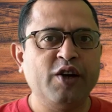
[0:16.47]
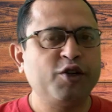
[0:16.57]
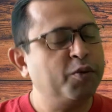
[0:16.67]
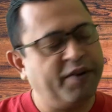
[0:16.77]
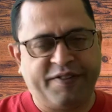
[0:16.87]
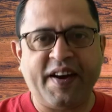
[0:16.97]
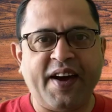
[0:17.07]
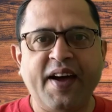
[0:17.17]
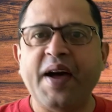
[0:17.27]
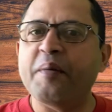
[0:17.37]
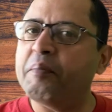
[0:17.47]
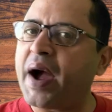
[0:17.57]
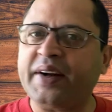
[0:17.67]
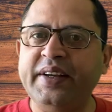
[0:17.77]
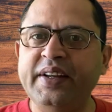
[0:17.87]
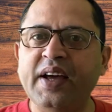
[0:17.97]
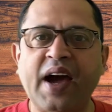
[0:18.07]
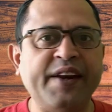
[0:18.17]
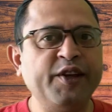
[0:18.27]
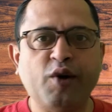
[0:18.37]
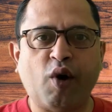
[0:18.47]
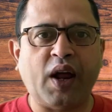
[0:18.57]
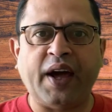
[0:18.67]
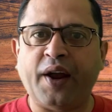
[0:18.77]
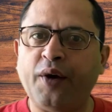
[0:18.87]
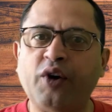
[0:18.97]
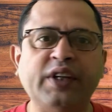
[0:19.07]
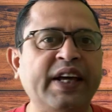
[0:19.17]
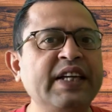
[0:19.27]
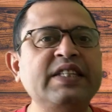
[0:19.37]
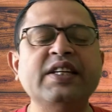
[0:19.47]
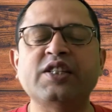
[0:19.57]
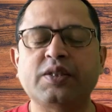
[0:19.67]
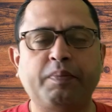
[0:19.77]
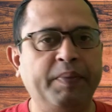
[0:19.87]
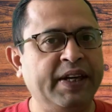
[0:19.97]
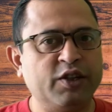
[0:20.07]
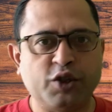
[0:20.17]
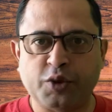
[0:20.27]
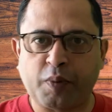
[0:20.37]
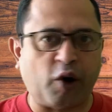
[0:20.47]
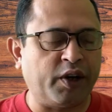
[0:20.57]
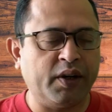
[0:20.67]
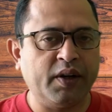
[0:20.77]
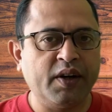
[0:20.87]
To be fair, bacteria and E. coli are not the easiest beings to spot.